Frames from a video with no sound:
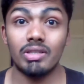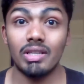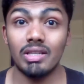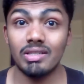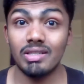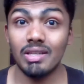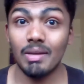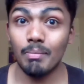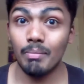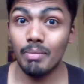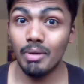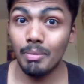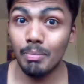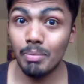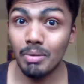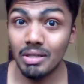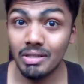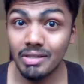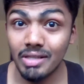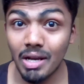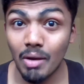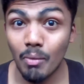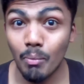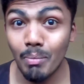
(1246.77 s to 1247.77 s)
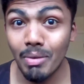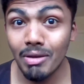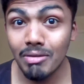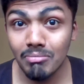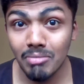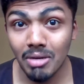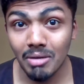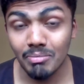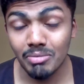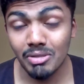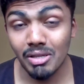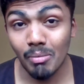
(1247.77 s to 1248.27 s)
and some people are Big
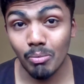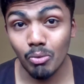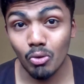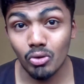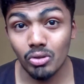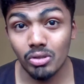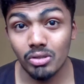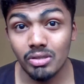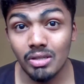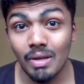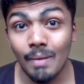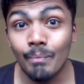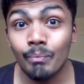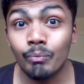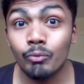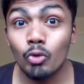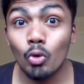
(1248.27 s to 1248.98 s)
Mom supporters.